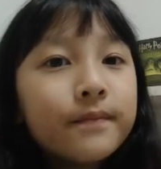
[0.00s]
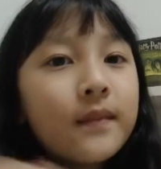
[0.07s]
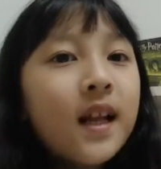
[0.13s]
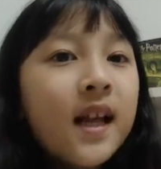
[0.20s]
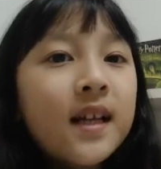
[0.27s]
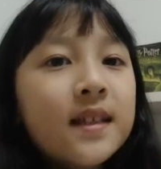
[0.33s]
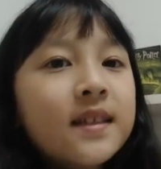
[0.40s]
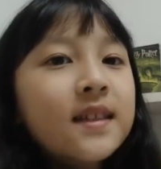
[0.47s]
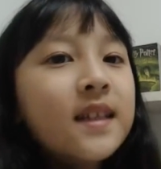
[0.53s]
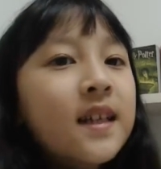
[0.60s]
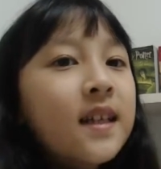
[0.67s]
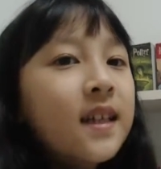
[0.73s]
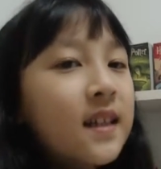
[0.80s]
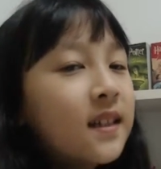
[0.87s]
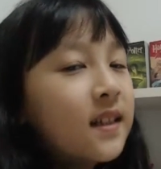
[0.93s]
And
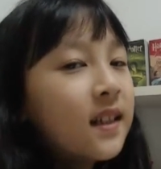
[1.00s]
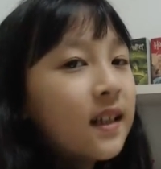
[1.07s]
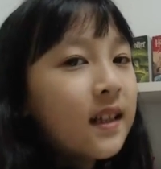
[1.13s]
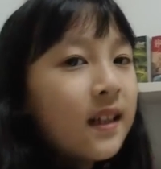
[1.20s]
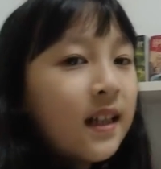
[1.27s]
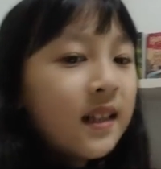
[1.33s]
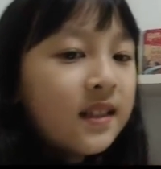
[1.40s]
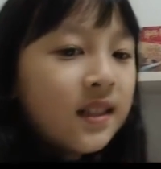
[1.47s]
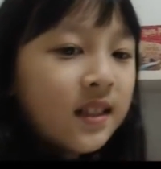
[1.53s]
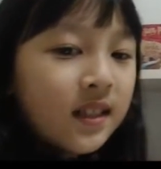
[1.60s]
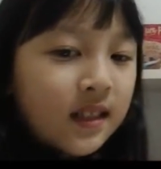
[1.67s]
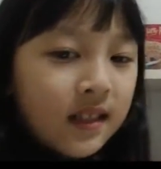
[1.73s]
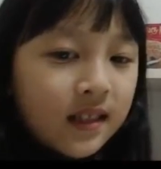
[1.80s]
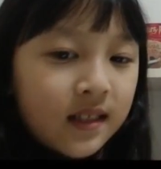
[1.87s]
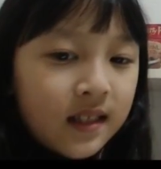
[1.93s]
then let's
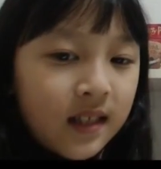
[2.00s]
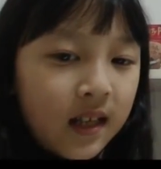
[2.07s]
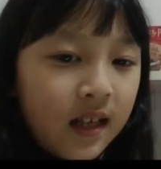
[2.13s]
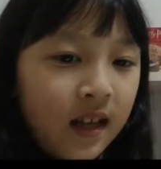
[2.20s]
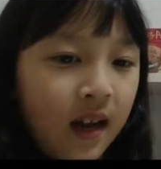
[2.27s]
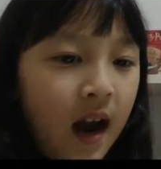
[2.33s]
see.